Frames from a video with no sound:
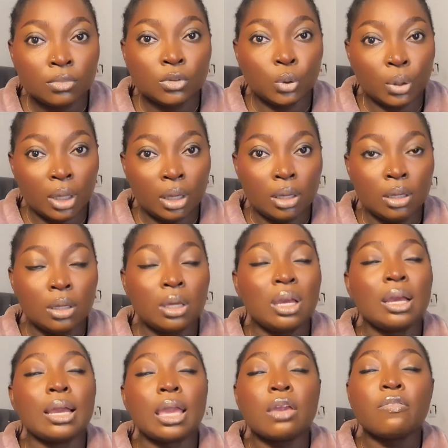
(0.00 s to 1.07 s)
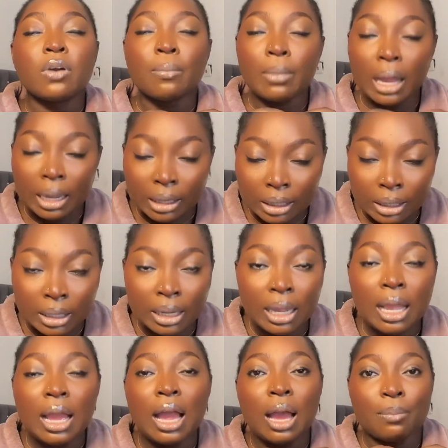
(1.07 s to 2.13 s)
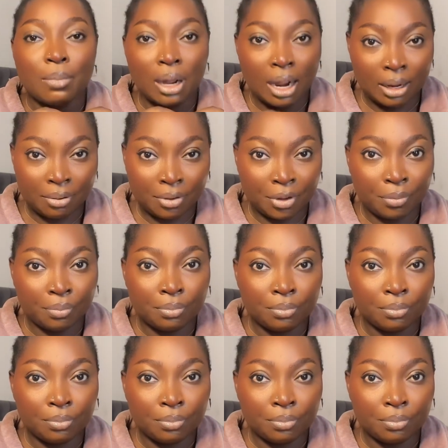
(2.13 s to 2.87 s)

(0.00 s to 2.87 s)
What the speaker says: Okay, if I'm angry, I'm angry.